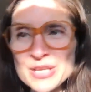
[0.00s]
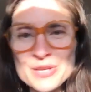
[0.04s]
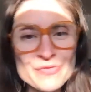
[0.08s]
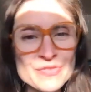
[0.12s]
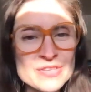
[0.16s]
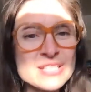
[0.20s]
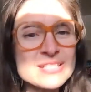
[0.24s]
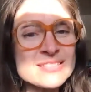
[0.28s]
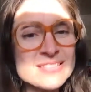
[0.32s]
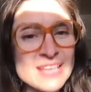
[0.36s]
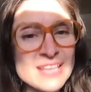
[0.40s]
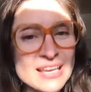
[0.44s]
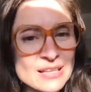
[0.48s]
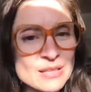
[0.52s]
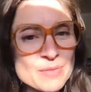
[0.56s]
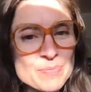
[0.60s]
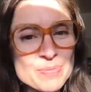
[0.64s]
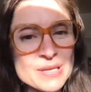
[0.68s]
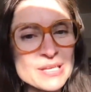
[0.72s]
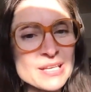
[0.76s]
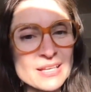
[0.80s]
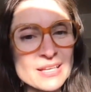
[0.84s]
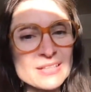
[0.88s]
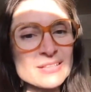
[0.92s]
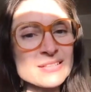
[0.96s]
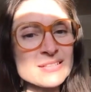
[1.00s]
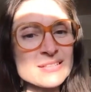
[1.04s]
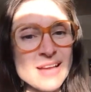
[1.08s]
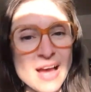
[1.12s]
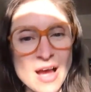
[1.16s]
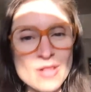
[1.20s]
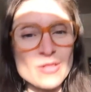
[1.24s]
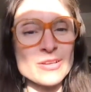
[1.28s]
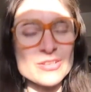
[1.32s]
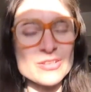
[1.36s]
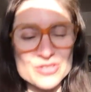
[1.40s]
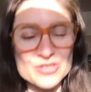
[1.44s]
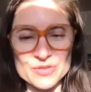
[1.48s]
kind of an encyclopedic
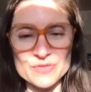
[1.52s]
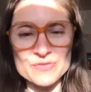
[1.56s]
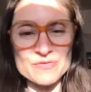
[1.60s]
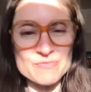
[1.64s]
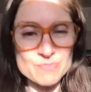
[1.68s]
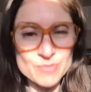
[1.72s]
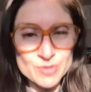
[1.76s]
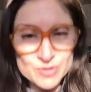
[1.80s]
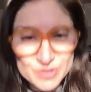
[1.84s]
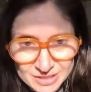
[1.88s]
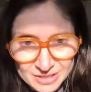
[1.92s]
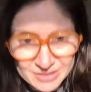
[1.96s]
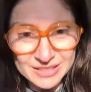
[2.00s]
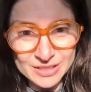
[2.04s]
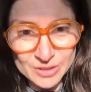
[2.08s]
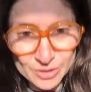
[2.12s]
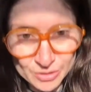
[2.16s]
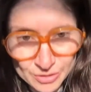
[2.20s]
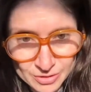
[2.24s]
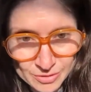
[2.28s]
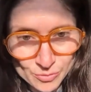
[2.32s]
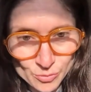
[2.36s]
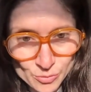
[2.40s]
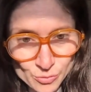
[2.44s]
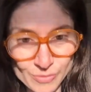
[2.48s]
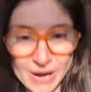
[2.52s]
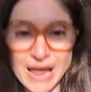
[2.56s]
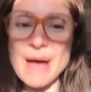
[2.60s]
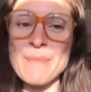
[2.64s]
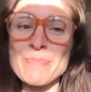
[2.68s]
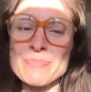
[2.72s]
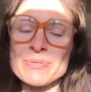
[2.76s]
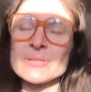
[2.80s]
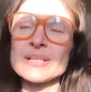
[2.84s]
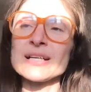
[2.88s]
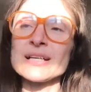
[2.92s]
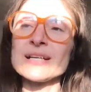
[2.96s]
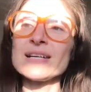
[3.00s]
knowledge of music theater rep.
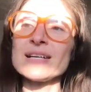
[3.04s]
